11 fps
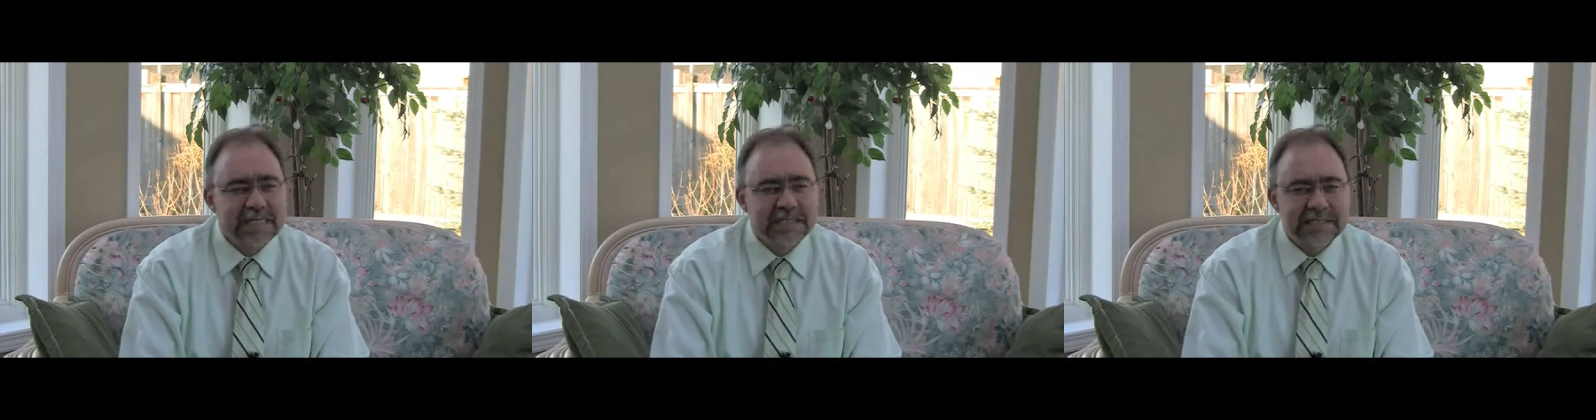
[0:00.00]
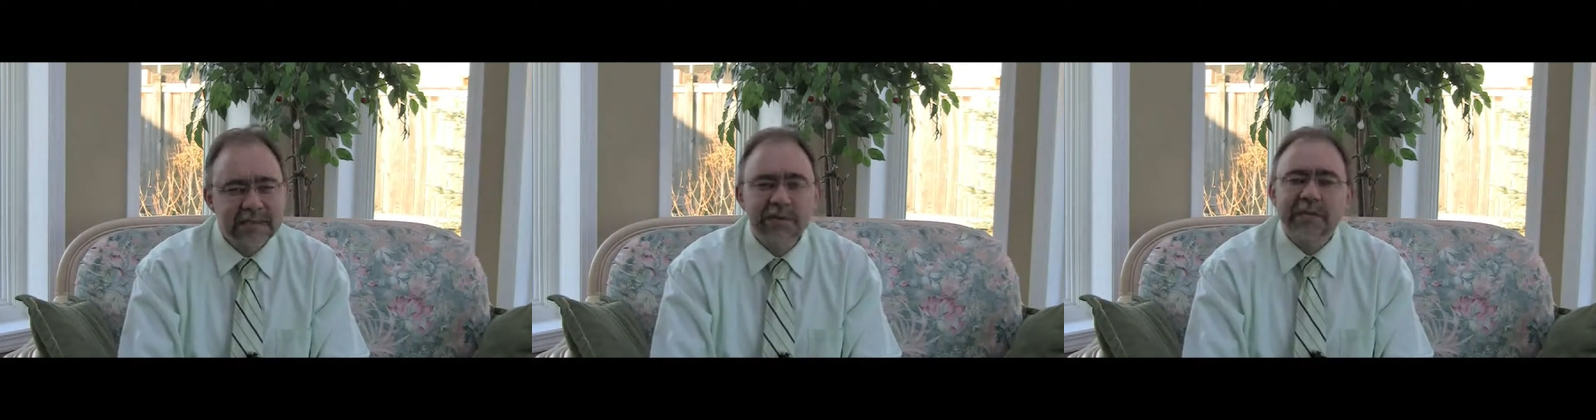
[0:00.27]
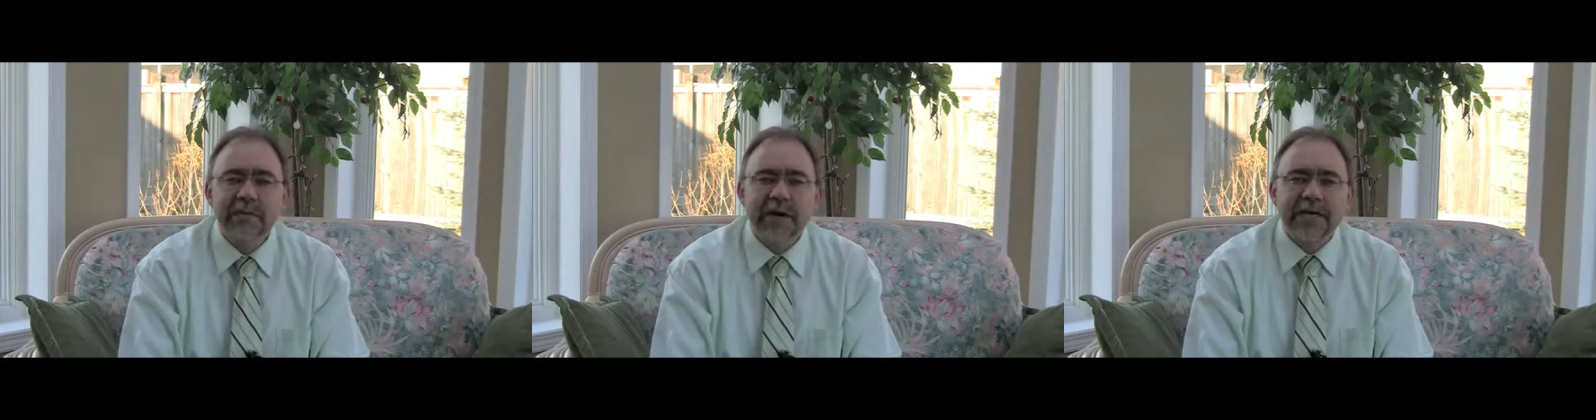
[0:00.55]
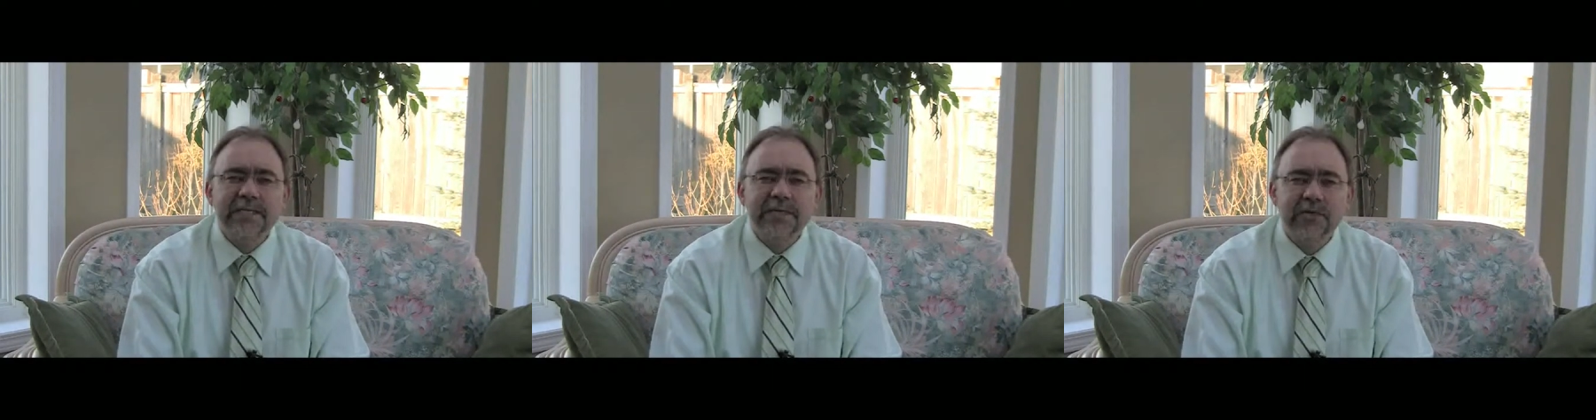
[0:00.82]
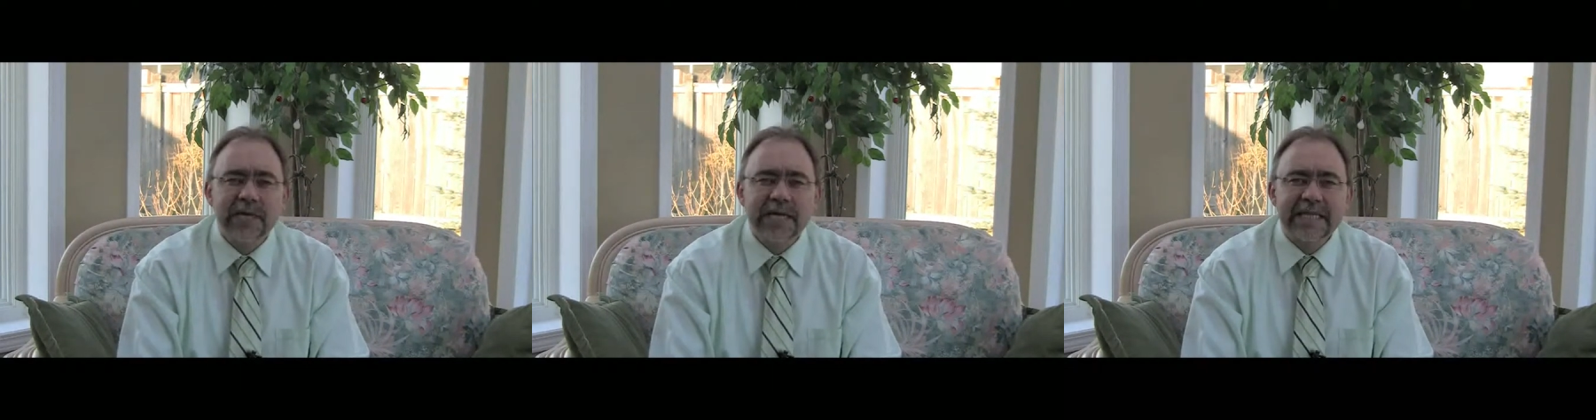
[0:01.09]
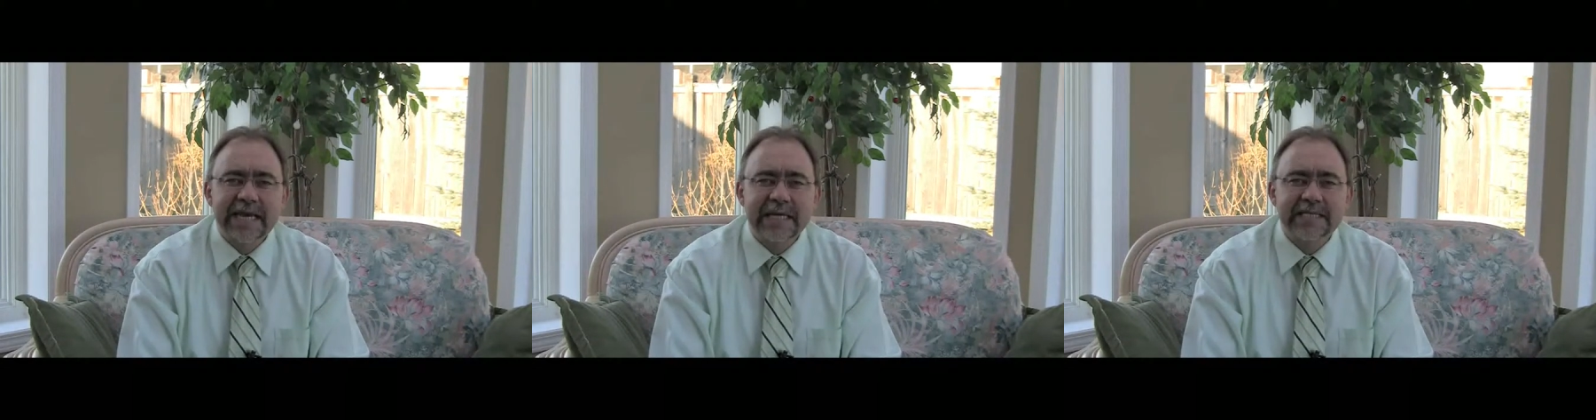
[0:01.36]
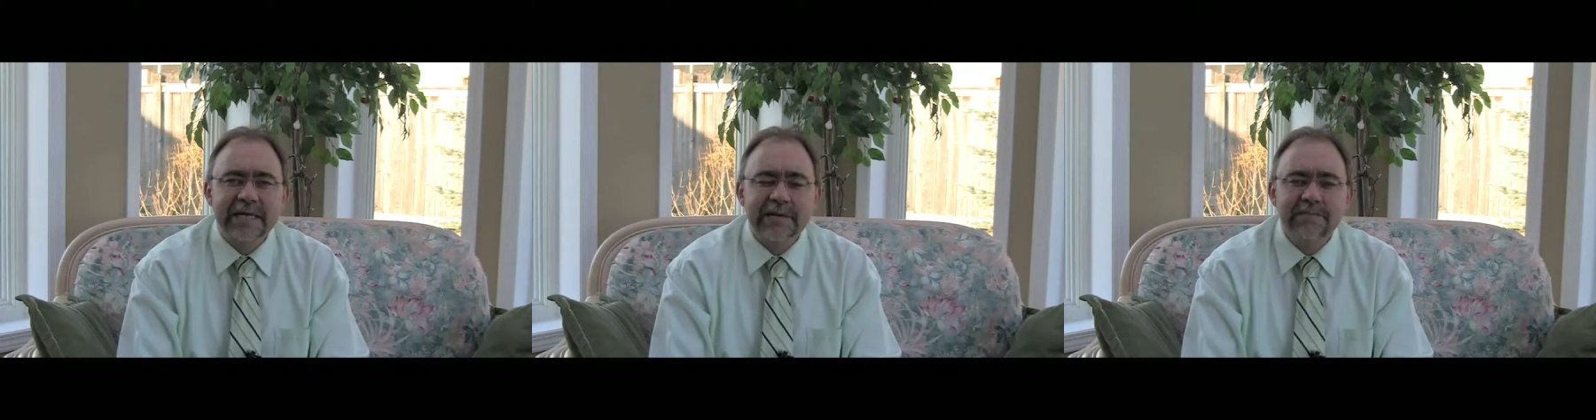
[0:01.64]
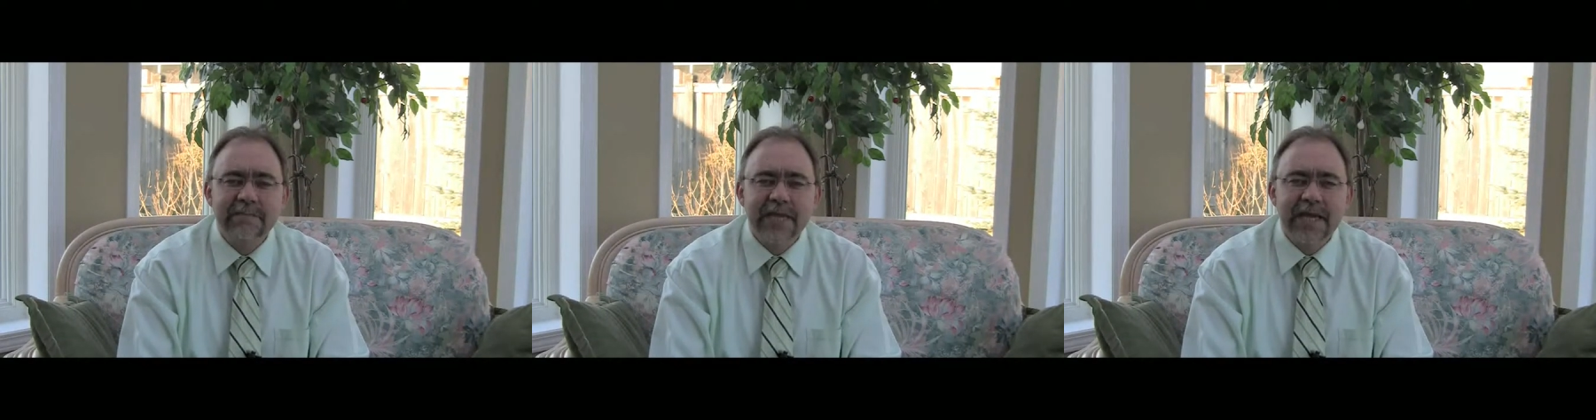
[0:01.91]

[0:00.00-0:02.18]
see what the market's doing at that time,